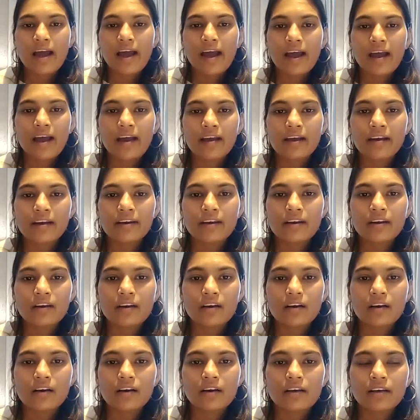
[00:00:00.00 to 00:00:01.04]
and
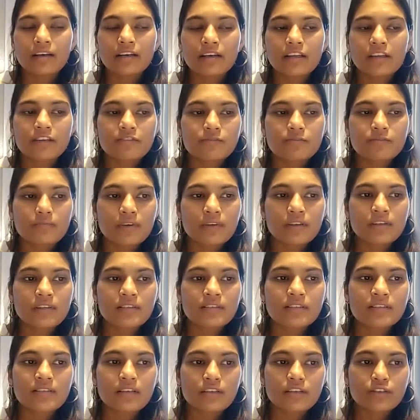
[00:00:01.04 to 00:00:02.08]
uh, it gives me the
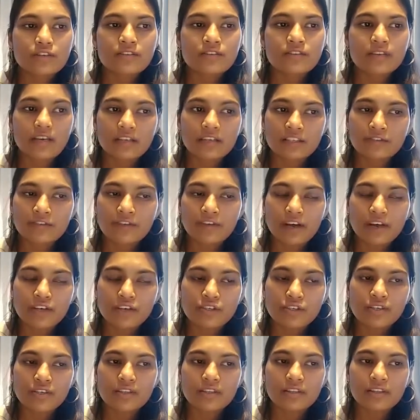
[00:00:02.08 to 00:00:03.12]
sense of
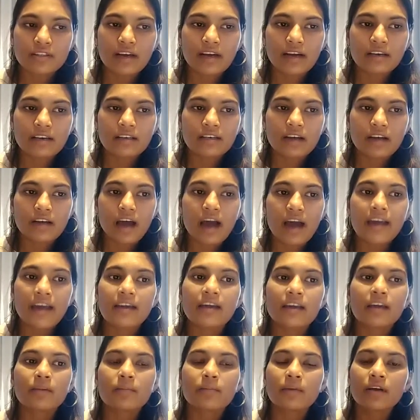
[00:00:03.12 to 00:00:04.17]
satisfaction that i
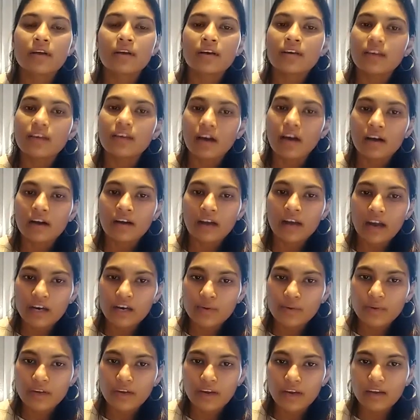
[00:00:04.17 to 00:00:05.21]
can be a young
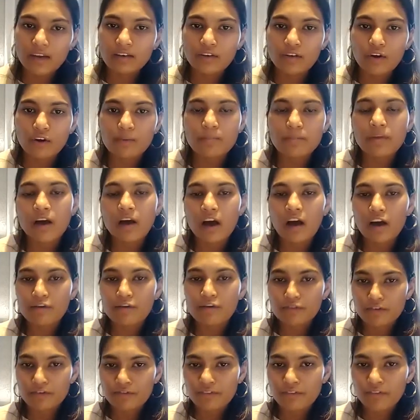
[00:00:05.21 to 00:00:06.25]
advocate on behalf
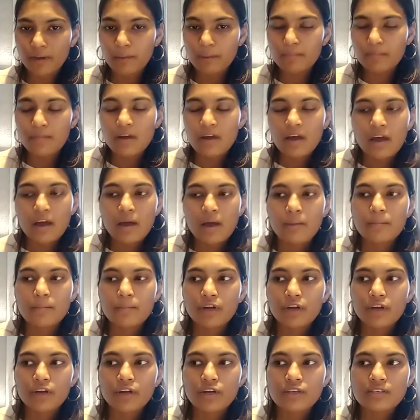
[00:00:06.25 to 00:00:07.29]
of them
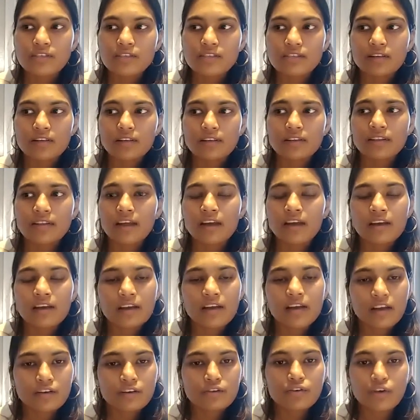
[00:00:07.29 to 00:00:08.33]
because they
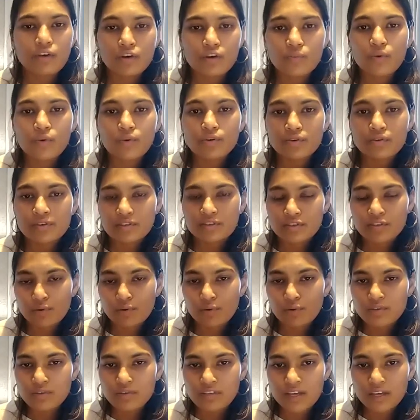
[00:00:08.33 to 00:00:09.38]
again do not want to
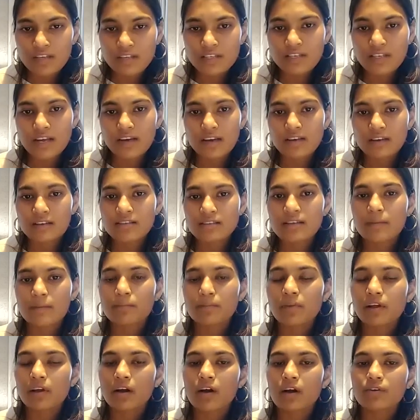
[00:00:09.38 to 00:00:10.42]
disclose their status and
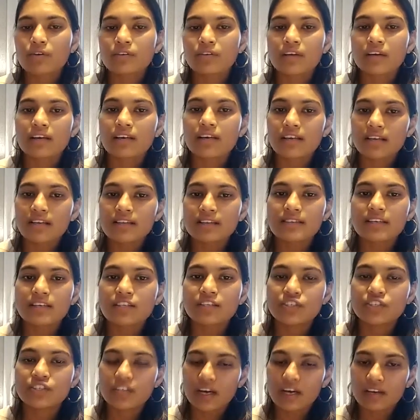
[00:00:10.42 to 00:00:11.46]
bring out their needs
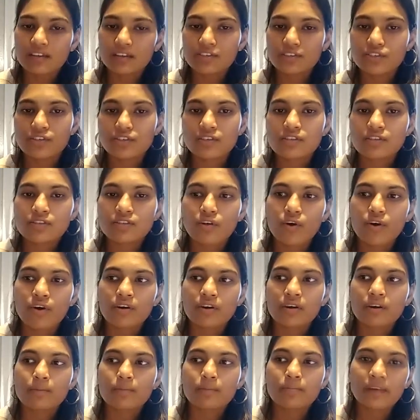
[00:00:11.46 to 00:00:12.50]
and challenges
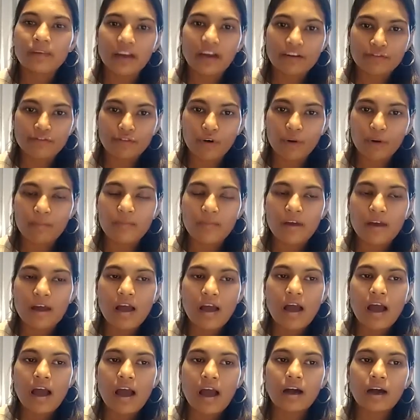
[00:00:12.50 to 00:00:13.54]
on a platform
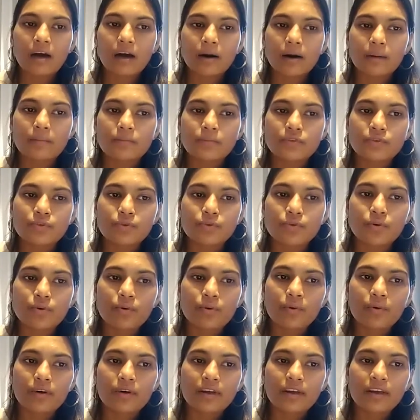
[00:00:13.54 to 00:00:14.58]
uh,
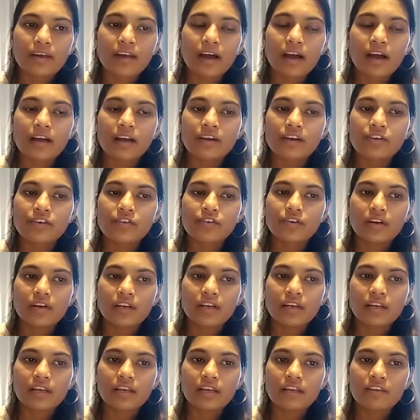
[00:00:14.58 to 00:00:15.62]
so yeah it
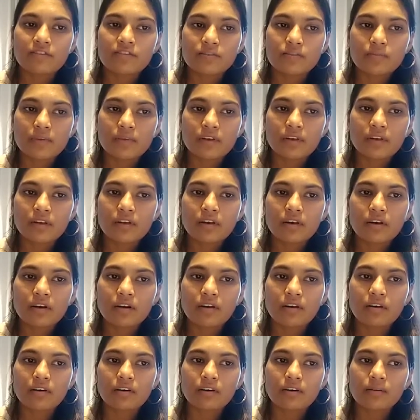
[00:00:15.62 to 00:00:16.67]
really gives me
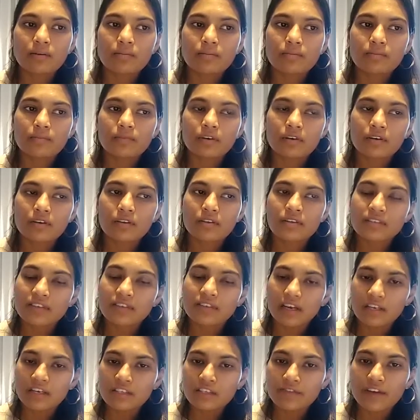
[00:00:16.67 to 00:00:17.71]
uh, uh, uh, the
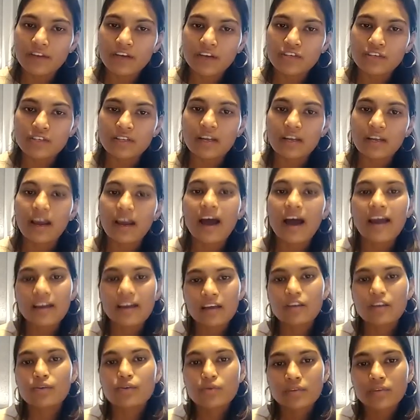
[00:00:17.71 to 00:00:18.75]
satisfaction that i
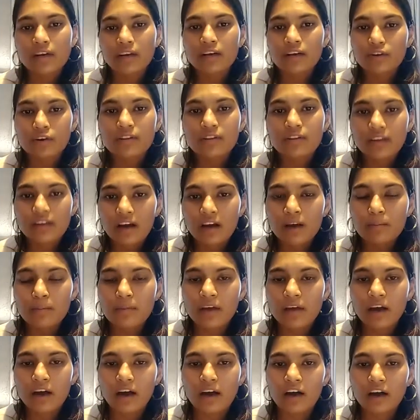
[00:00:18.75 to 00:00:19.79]
can do that on their
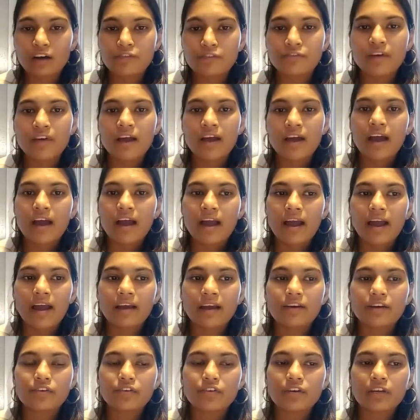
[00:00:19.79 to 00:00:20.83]
behalf
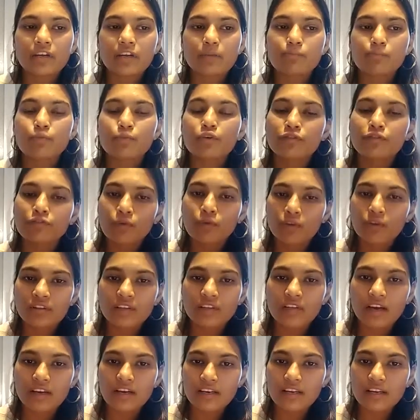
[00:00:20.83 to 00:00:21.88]
and really put forth
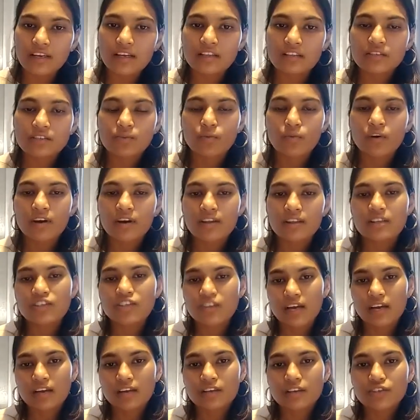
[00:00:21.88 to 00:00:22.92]
their needs what are the
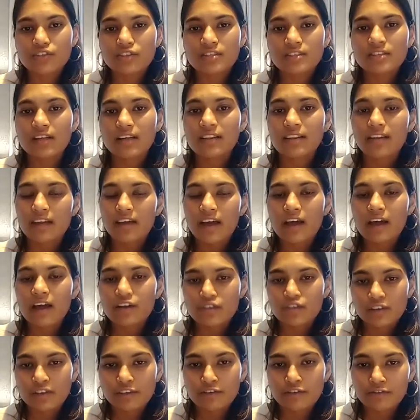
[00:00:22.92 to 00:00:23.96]
challenges that they
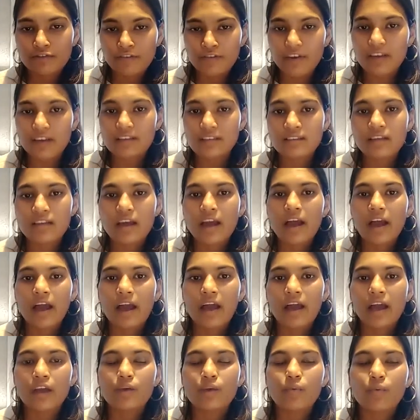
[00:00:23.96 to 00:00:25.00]
actually face
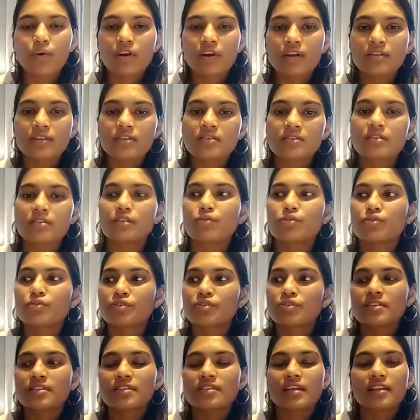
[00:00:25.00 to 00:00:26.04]
and what are the
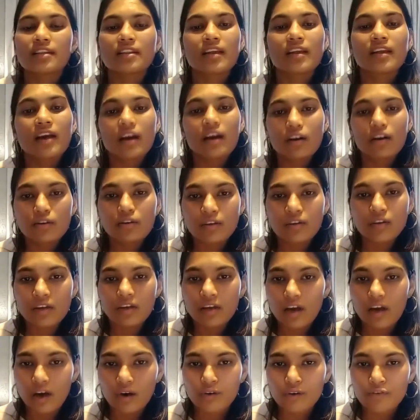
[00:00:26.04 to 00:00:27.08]
solutions that they are looking
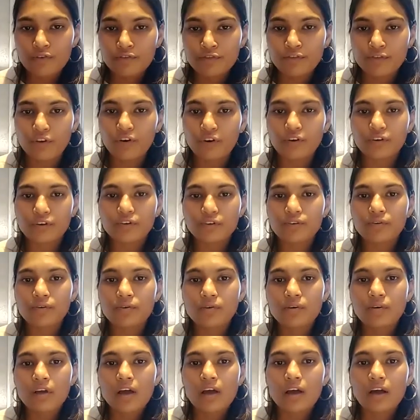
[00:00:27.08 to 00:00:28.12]
out for you
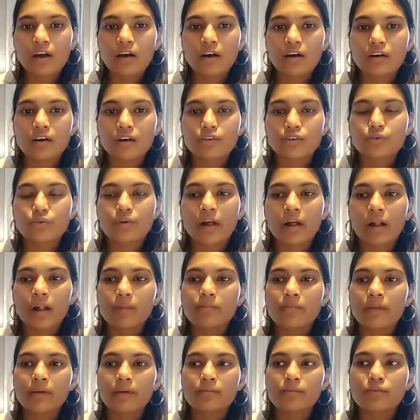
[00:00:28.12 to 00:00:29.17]
know uh, to help
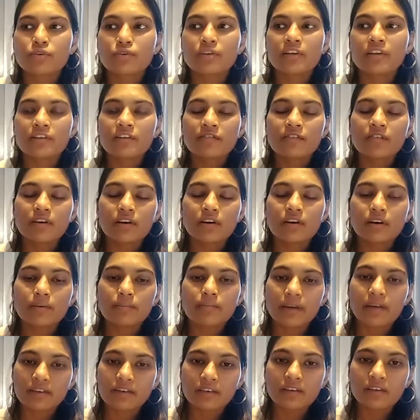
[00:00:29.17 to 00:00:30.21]
them to live a
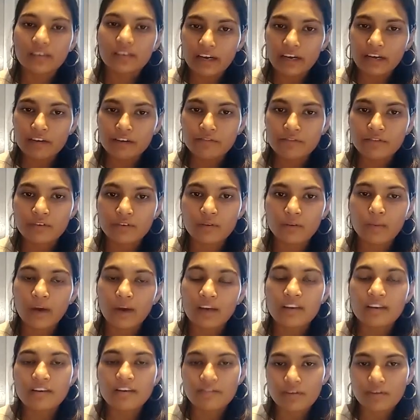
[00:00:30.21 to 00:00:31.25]
better life
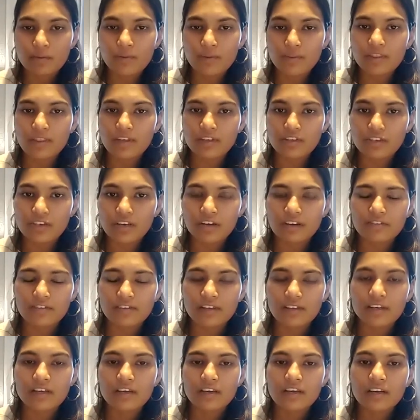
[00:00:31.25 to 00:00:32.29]
while living with hiv
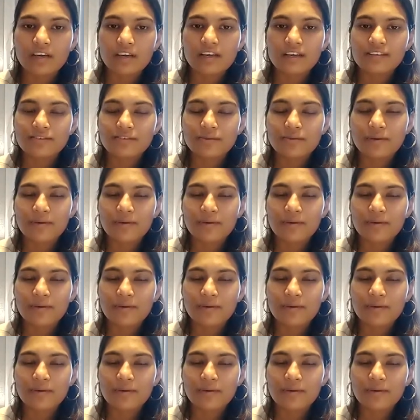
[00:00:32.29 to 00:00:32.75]
so